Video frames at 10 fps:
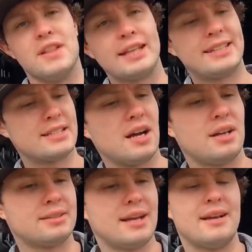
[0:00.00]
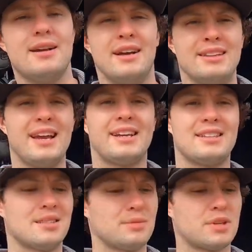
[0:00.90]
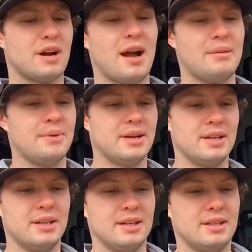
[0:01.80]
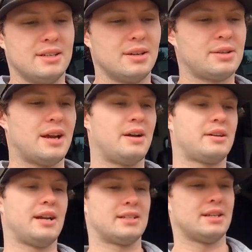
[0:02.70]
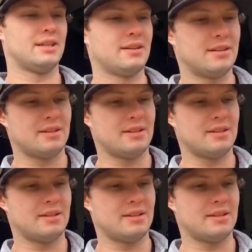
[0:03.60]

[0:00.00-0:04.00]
If you like this content, like and subscribe. Okay, I'll catch it.